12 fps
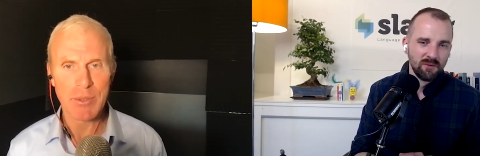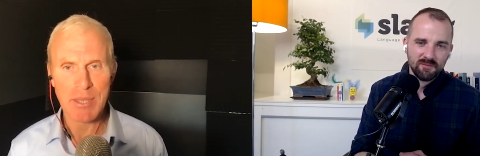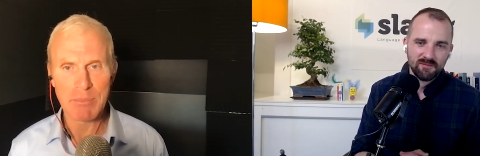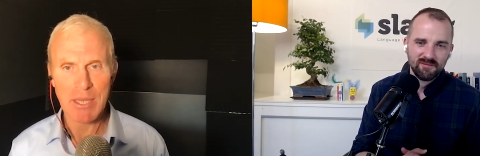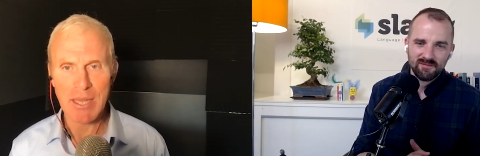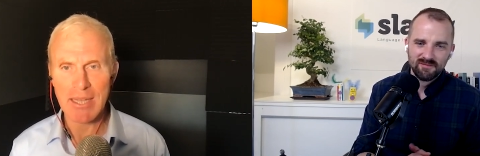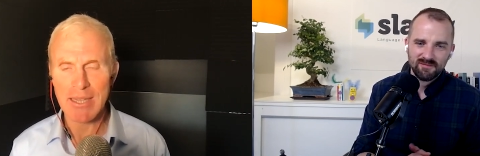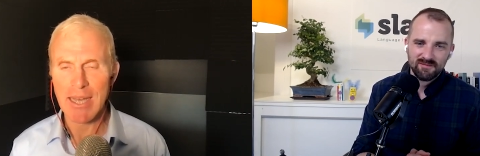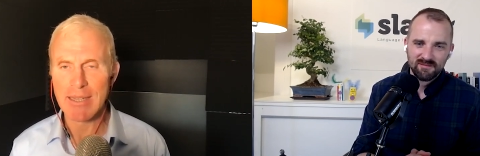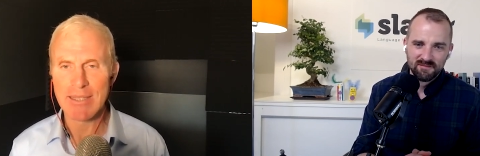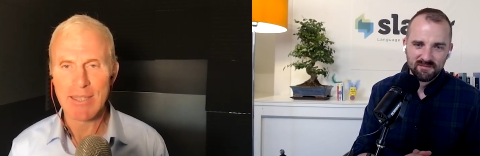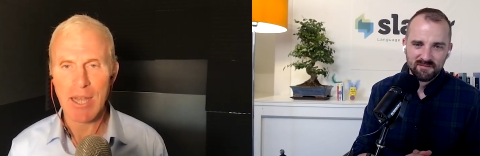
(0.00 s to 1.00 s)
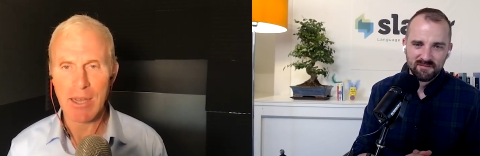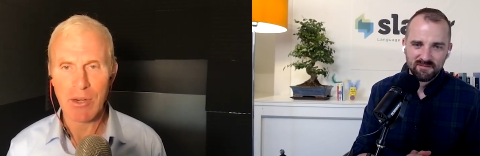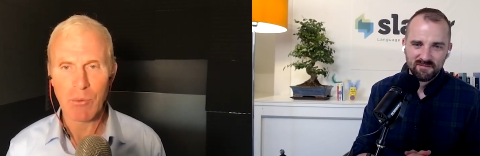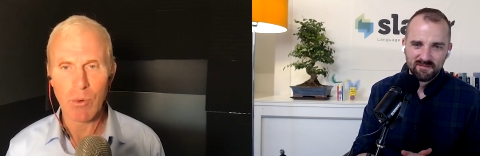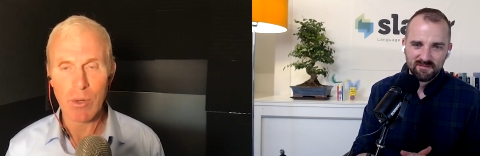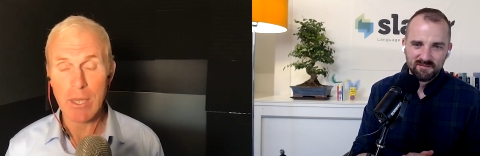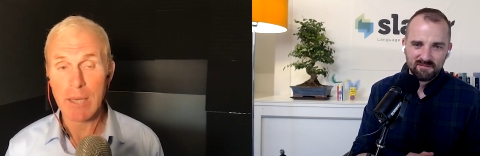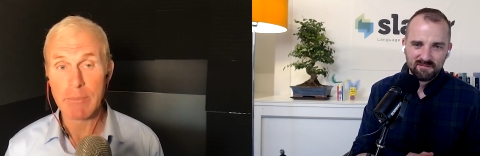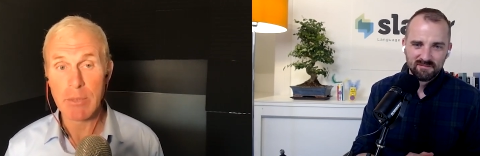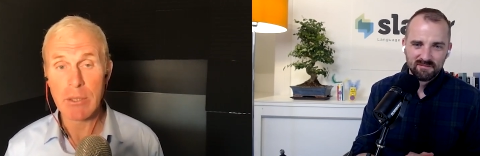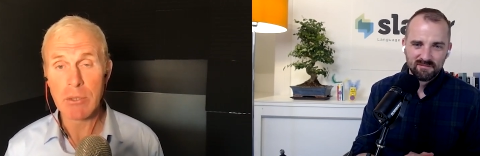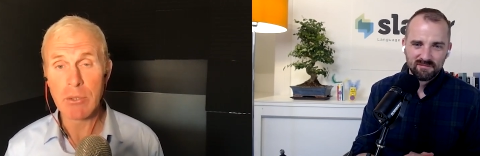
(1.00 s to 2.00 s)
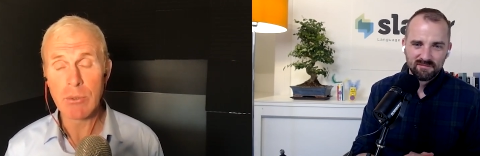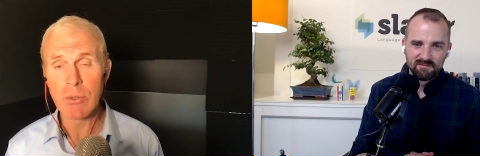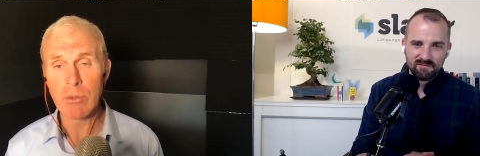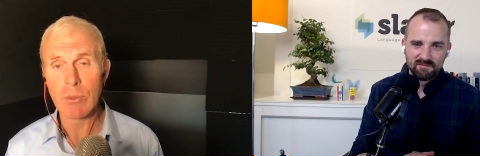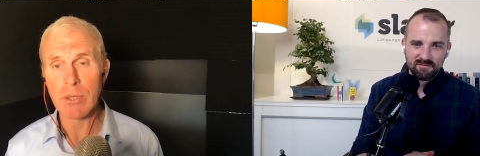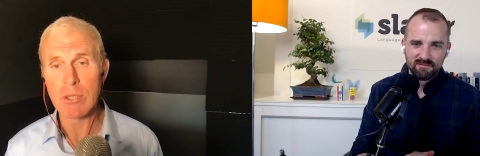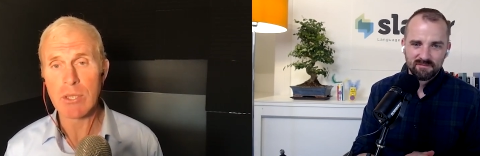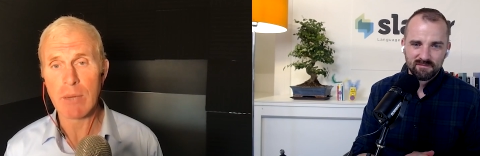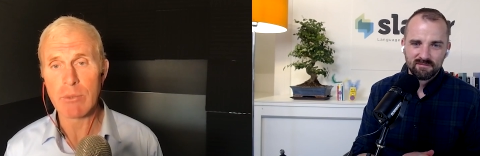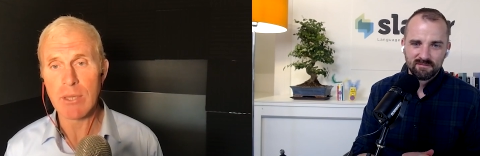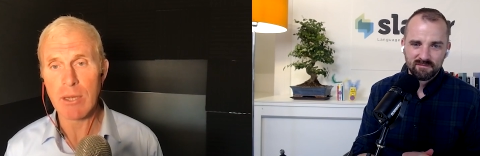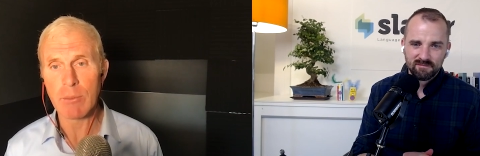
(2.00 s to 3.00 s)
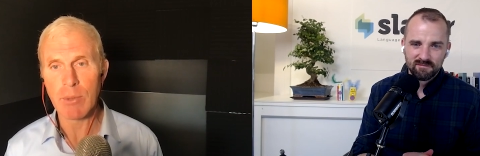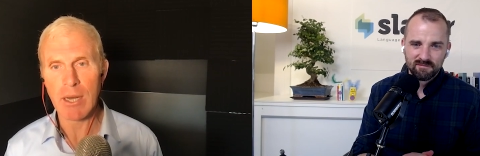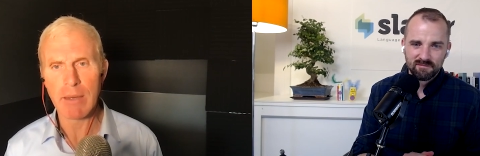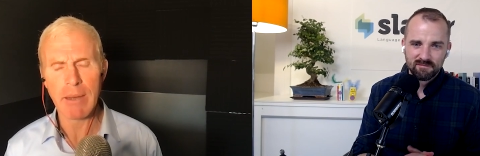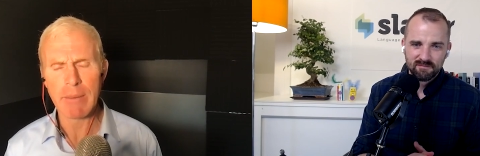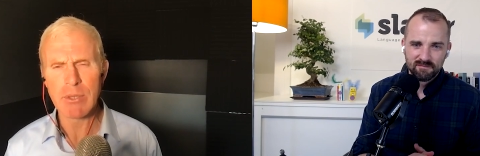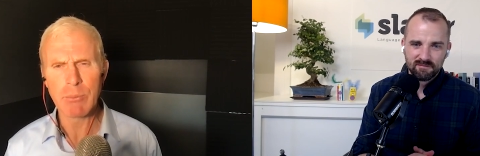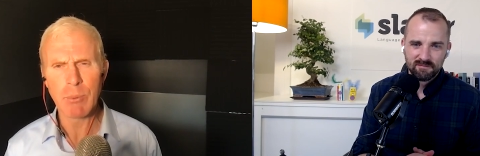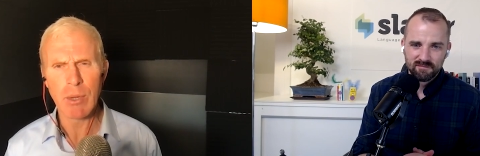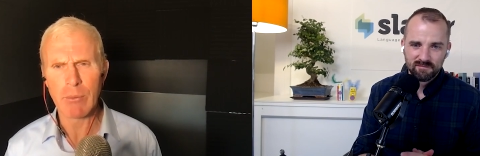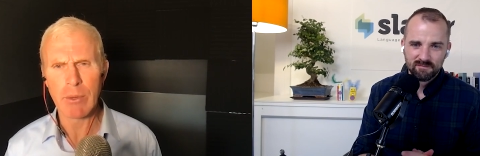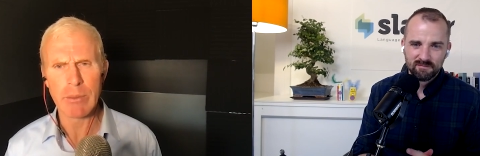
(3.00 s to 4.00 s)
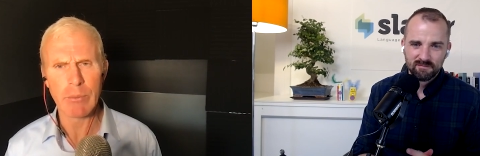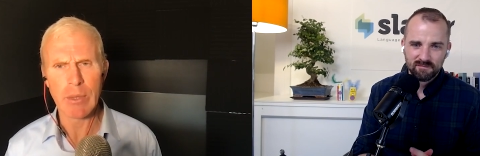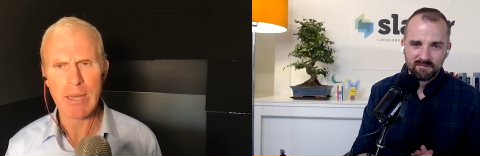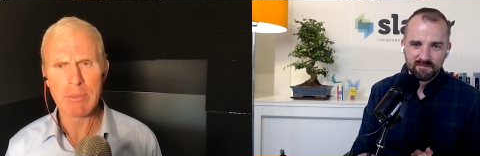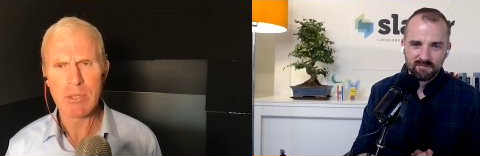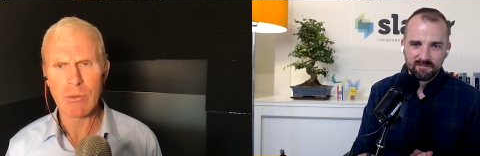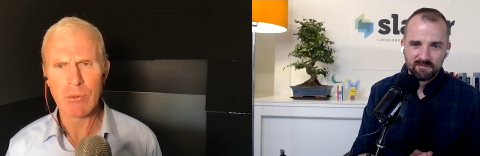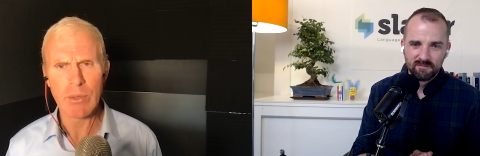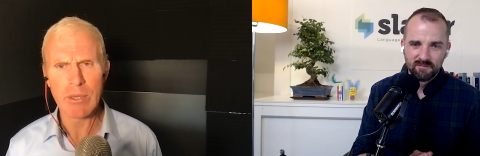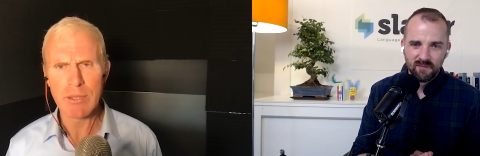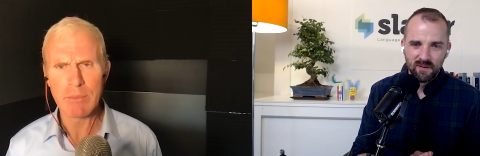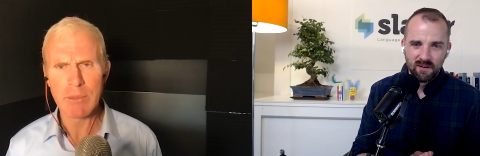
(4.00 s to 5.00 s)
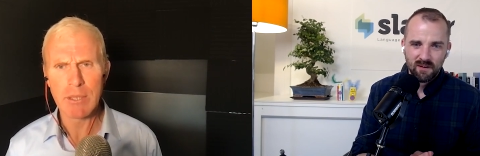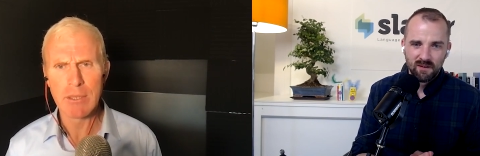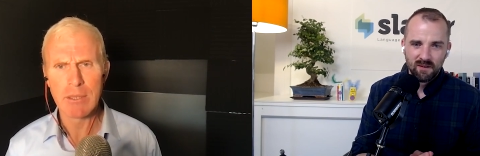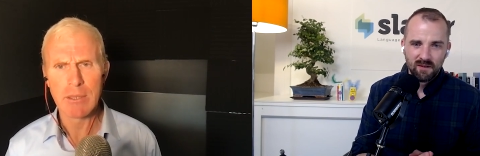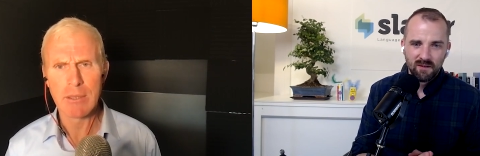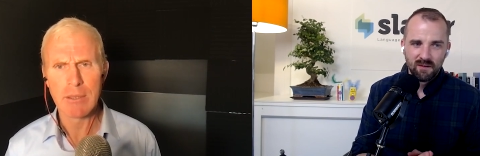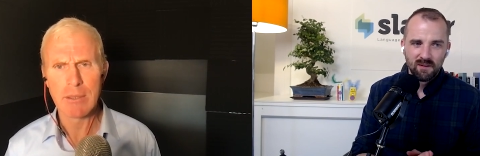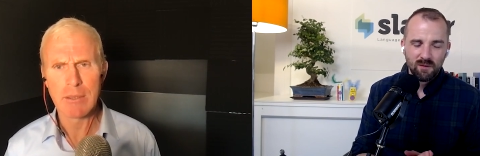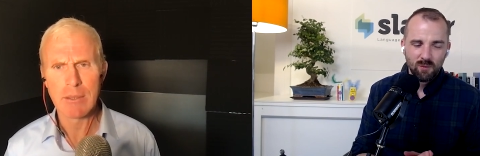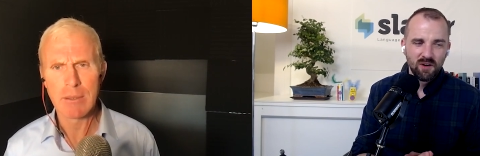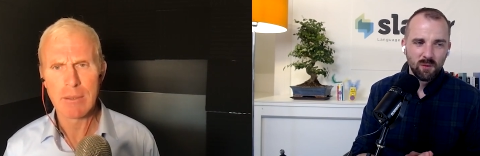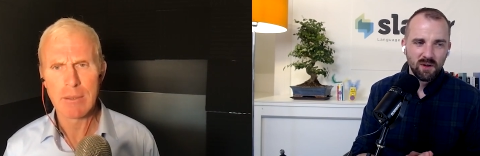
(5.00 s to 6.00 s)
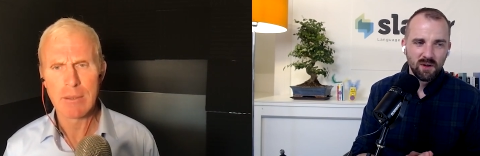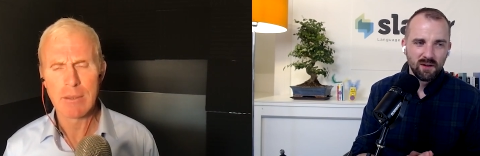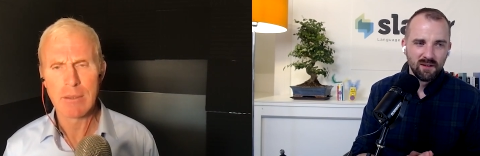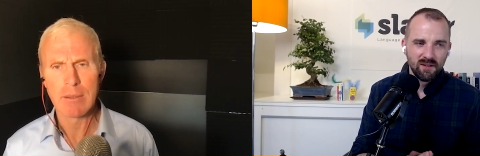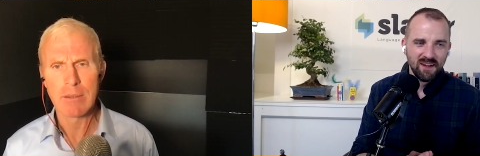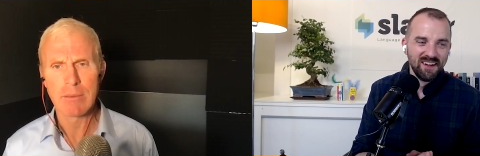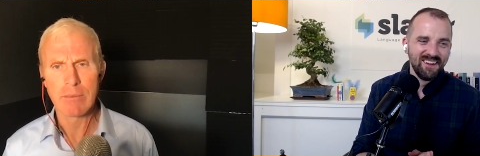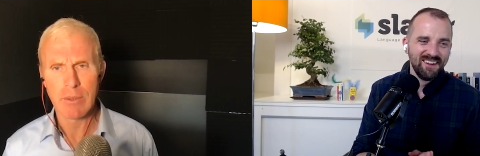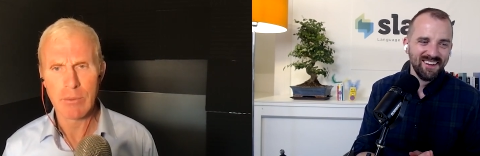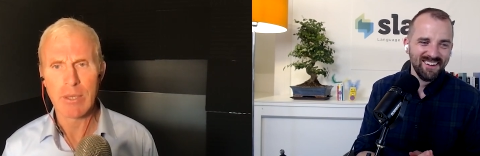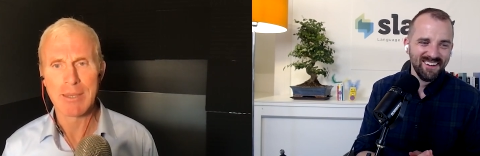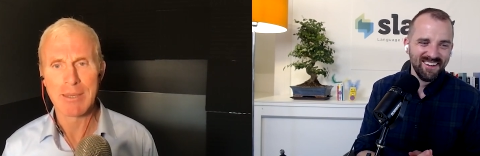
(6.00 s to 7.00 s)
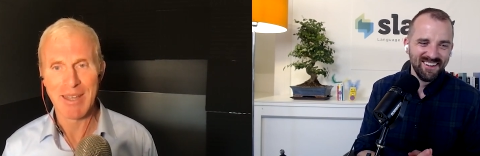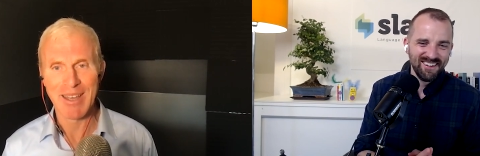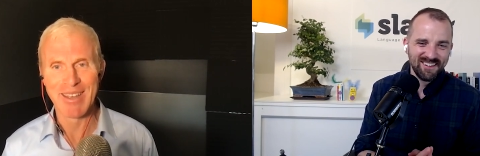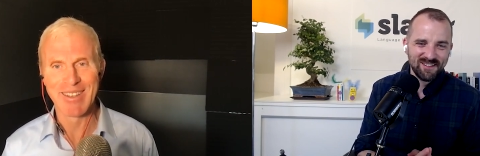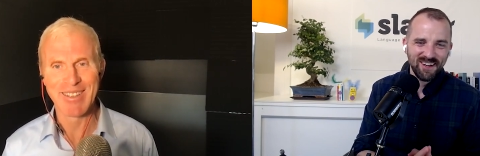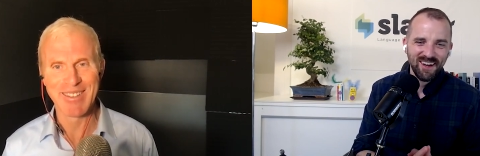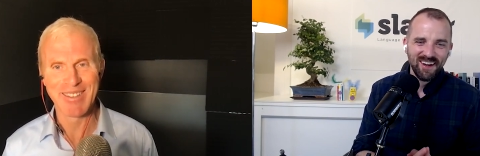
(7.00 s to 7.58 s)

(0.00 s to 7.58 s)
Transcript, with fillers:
Speaker 1: no. or something like that, it's not going to work. I mean, you do a really good job with SlatorPod. You put out what, one episode a week or something? One a week. One a week. It's,